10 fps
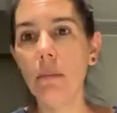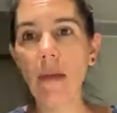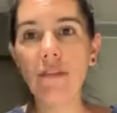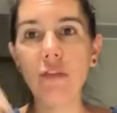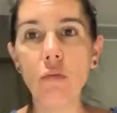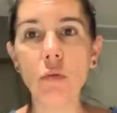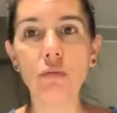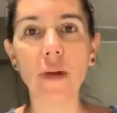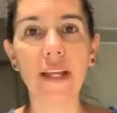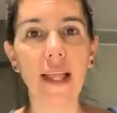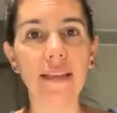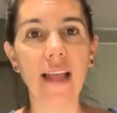My phone will ring like